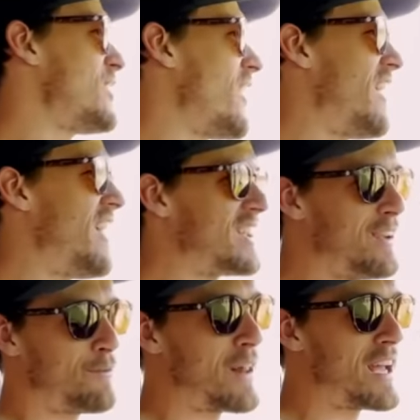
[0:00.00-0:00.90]
you honk,
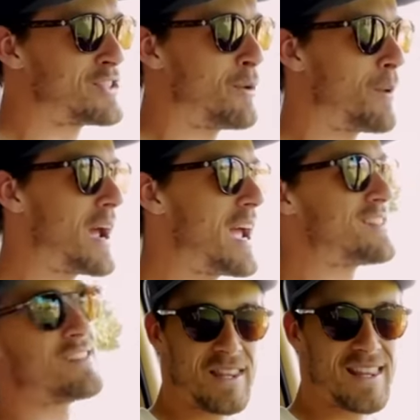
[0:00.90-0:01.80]
you flash your
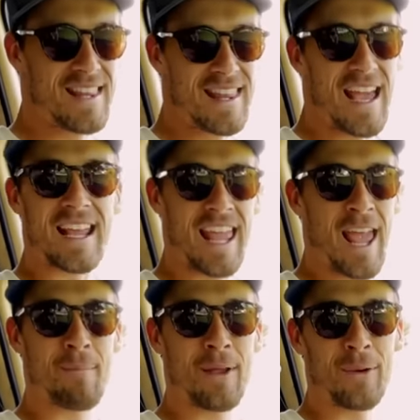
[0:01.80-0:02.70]
brights. That
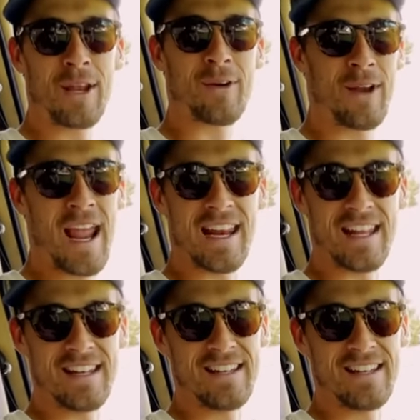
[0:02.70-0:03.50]
can't be recreated.